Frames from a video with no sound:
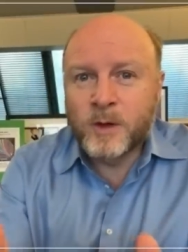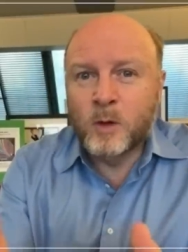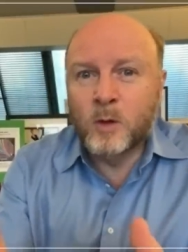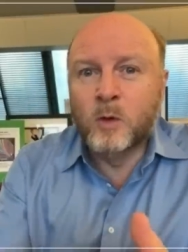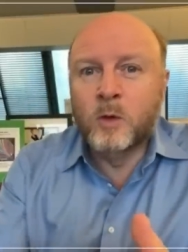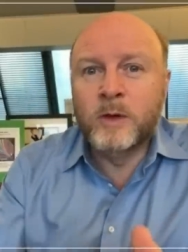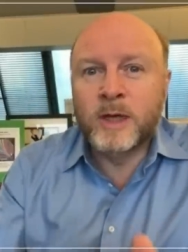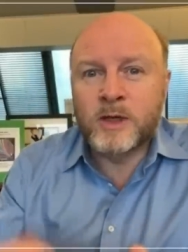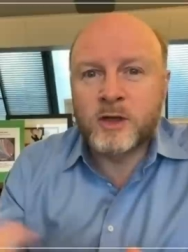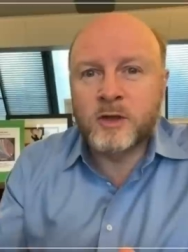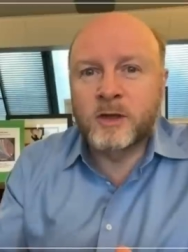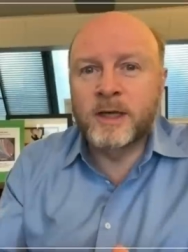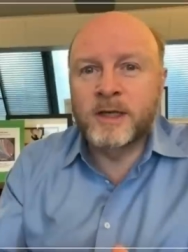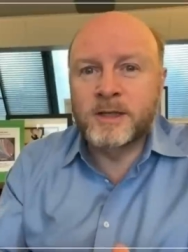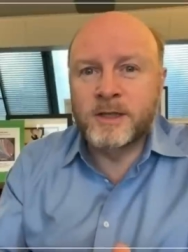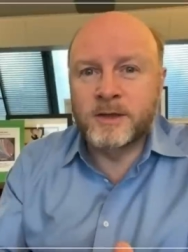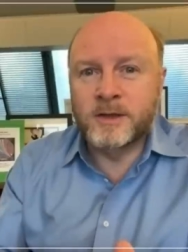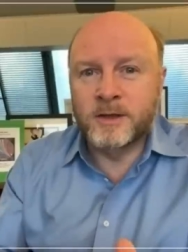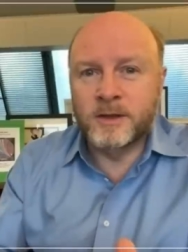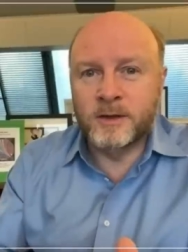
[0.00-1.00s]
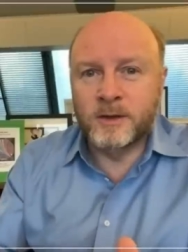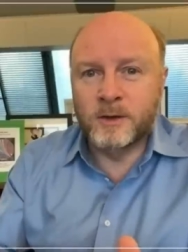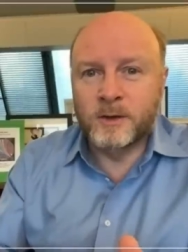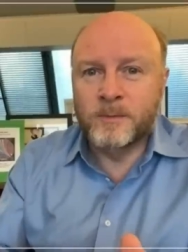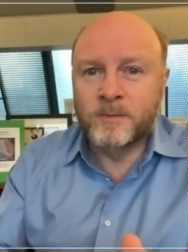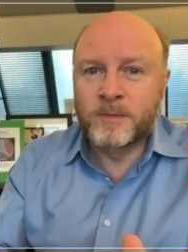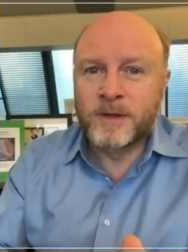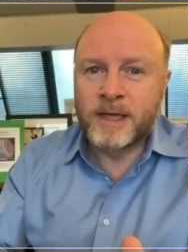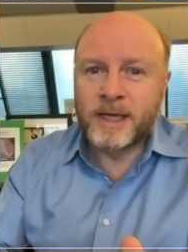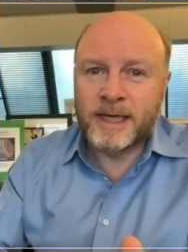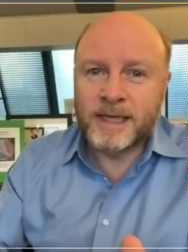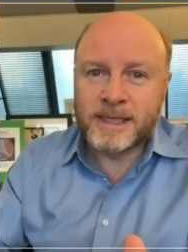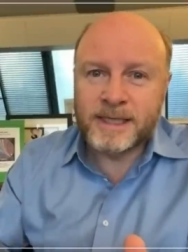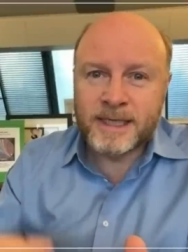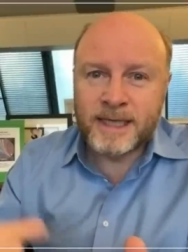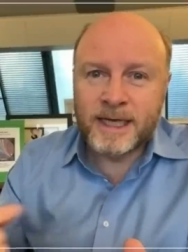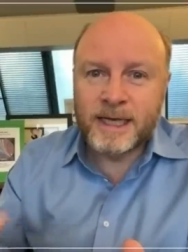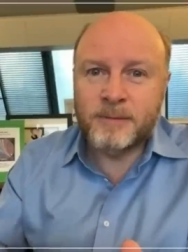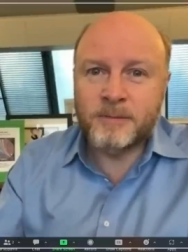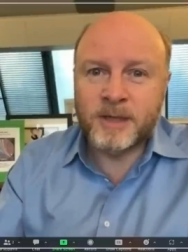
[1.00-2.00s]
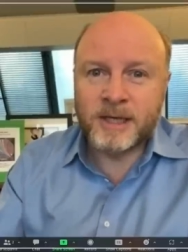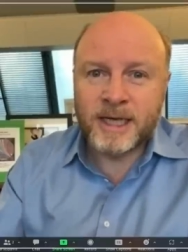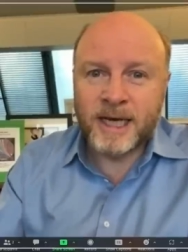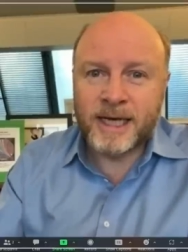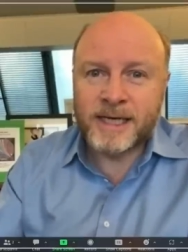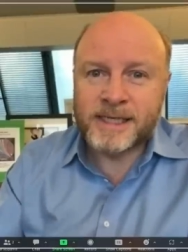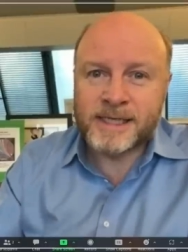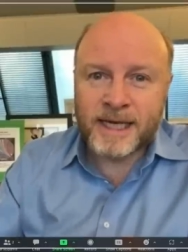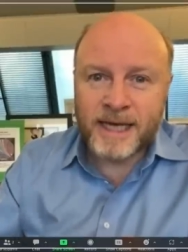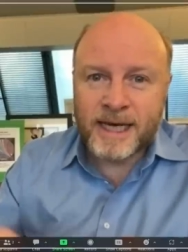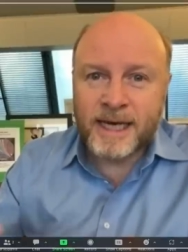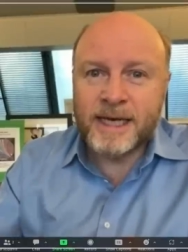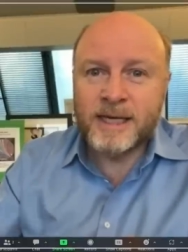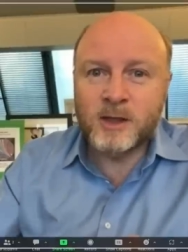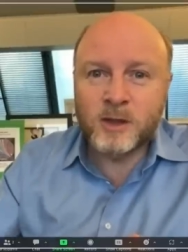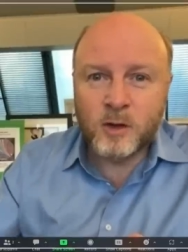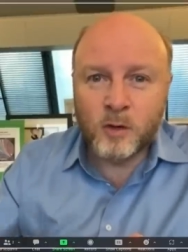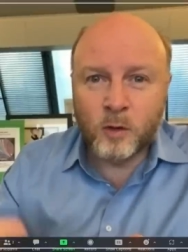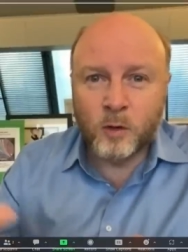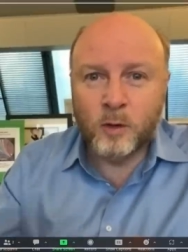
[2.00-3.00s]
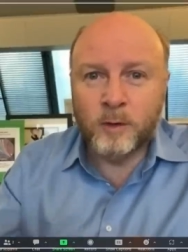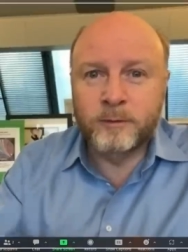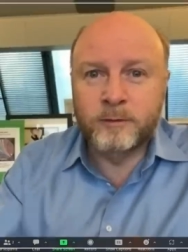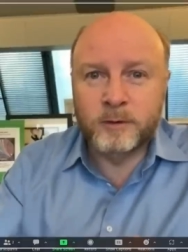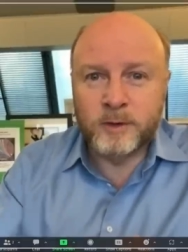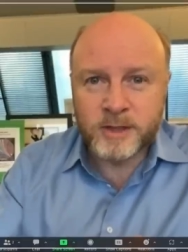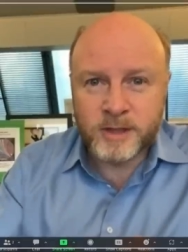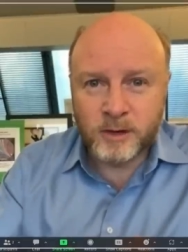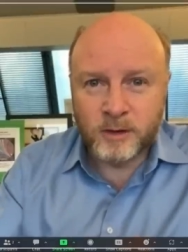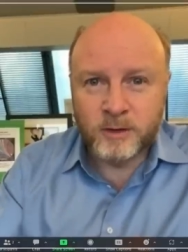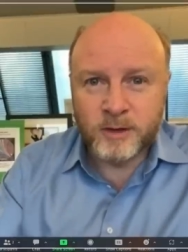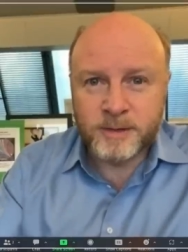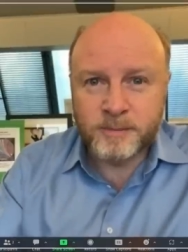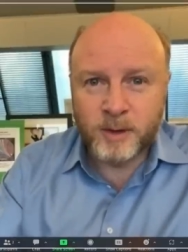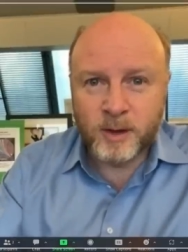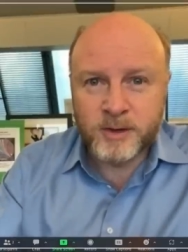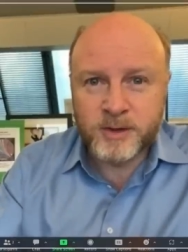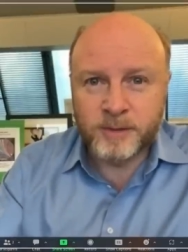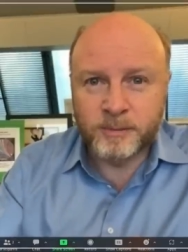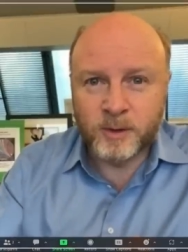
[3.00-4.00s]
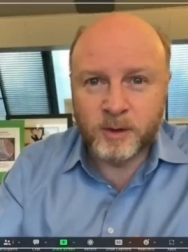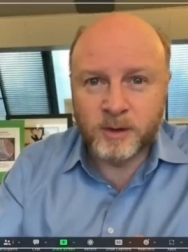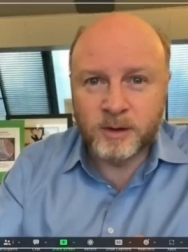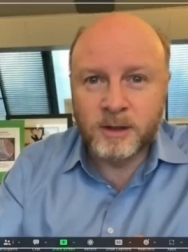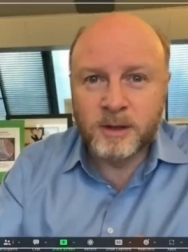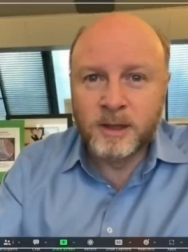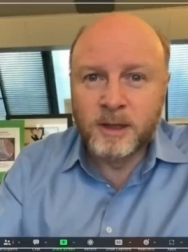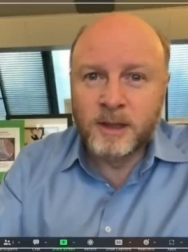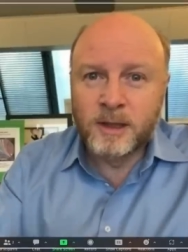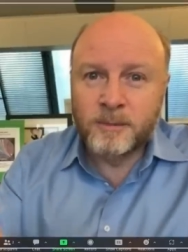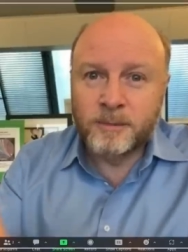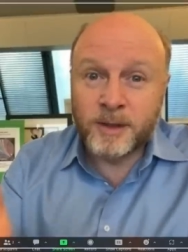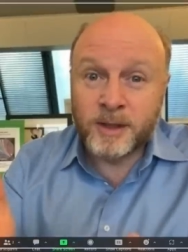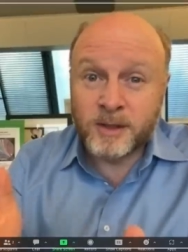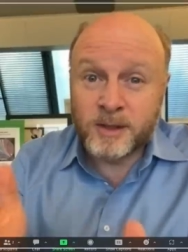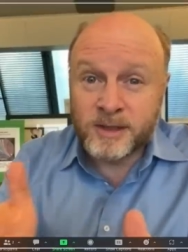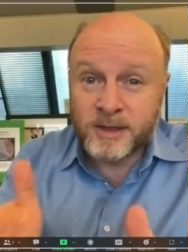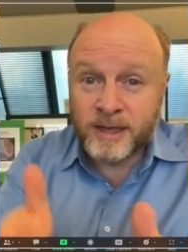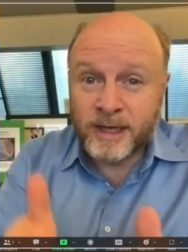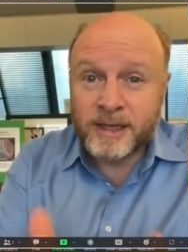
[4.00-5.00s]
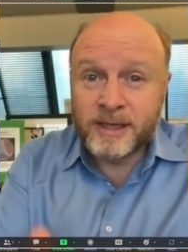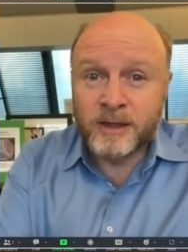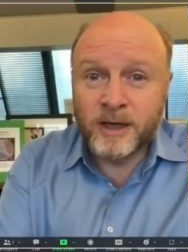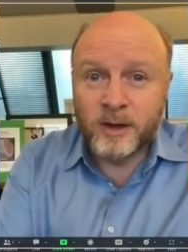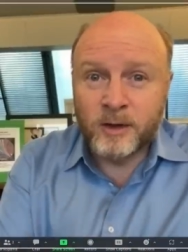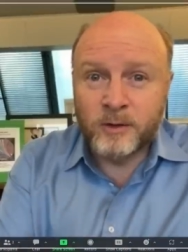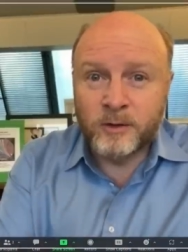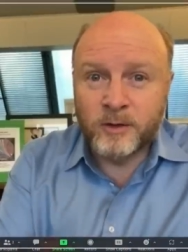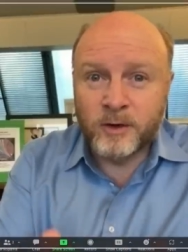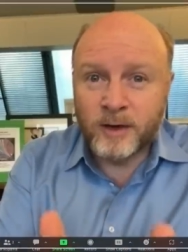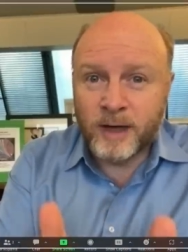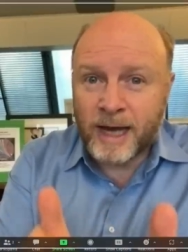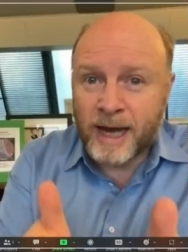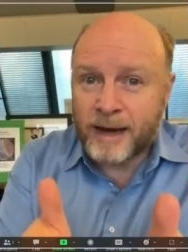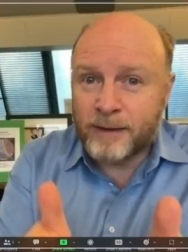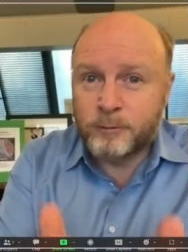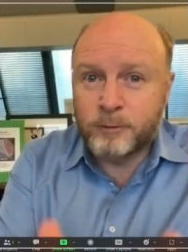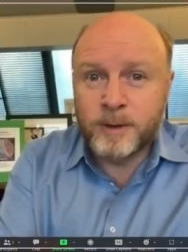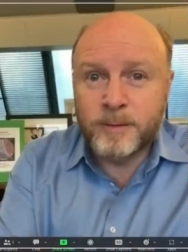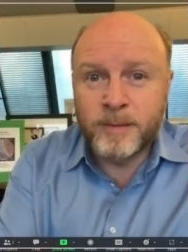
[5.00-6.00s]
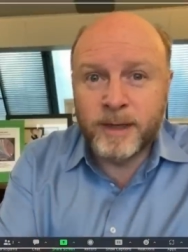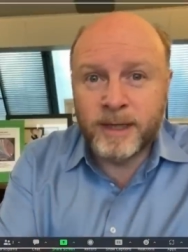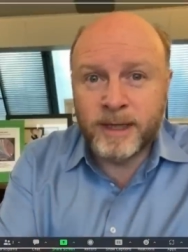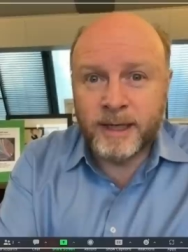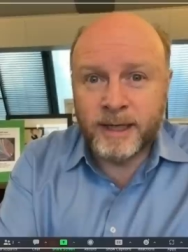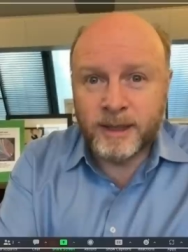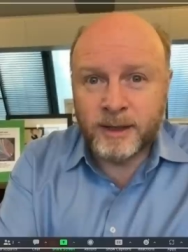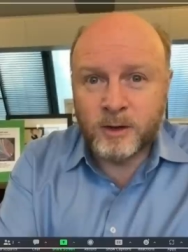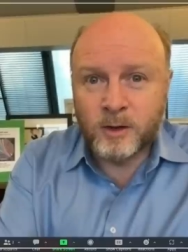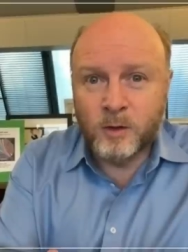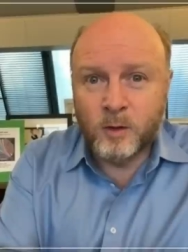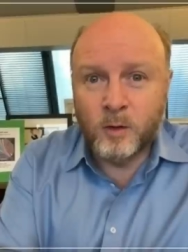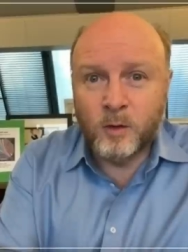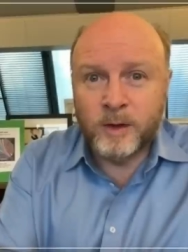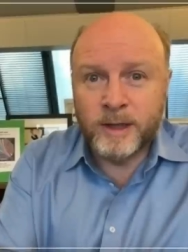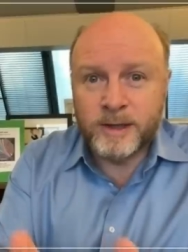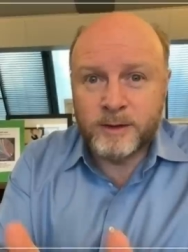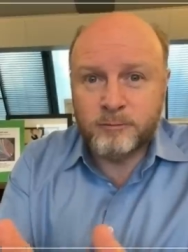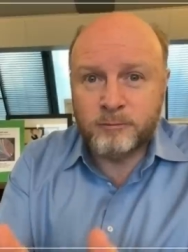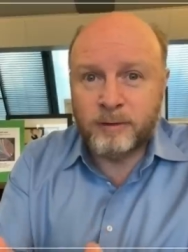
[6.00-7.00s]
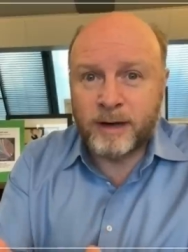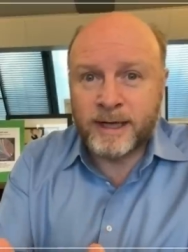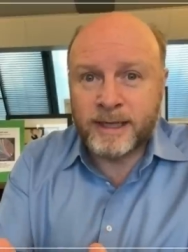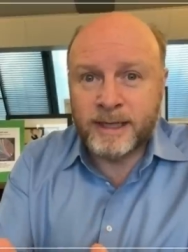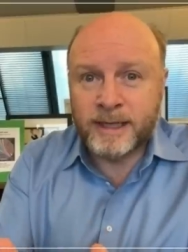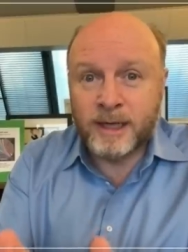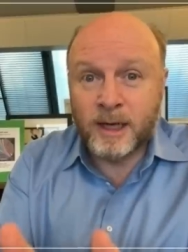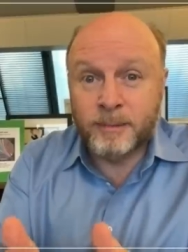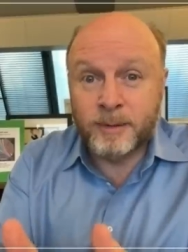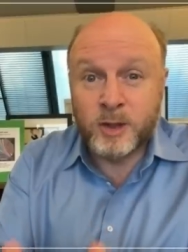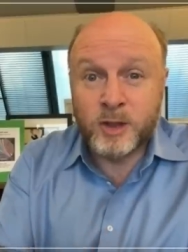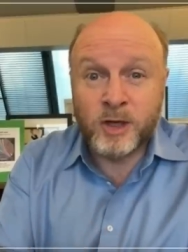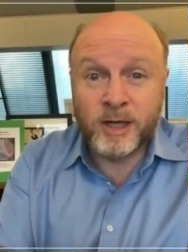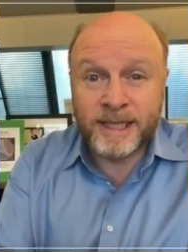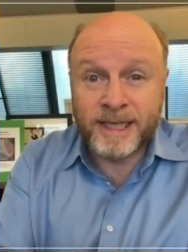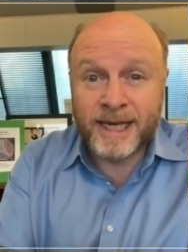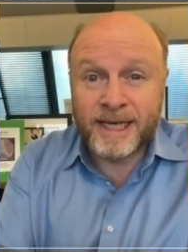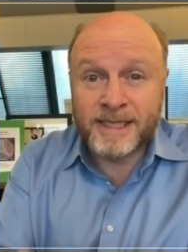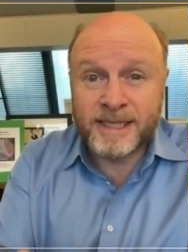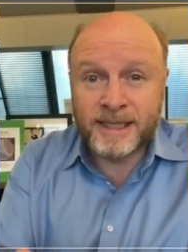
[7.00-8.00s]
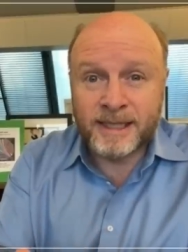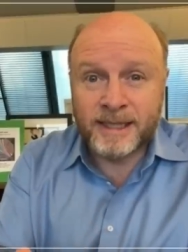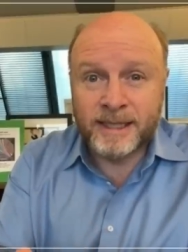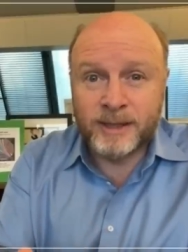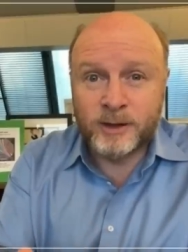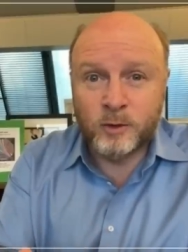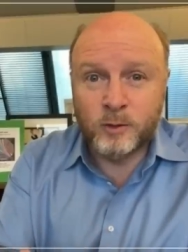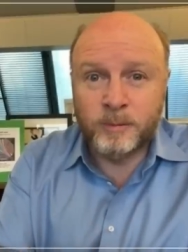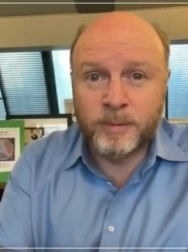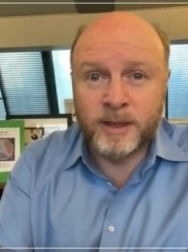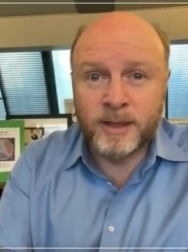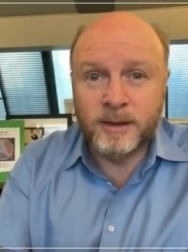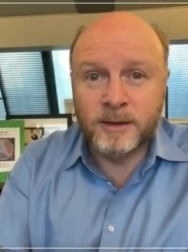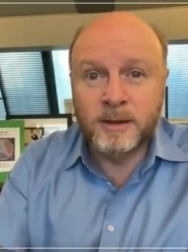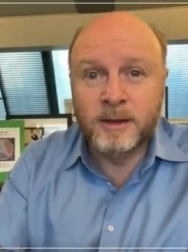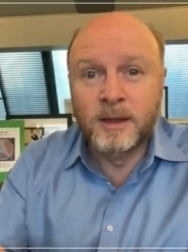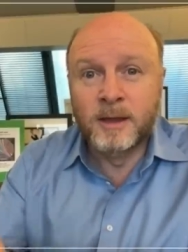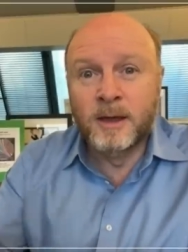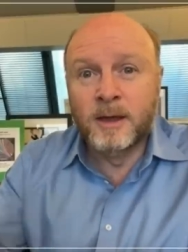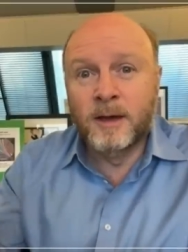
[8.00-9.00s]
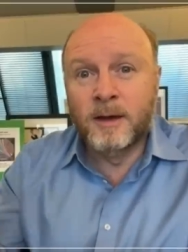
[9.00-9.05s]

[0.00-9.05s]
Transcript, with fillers: All they're trying to do is keep the case in court for as long as possible because they know that every minute in court is racking up a gigantic legal bill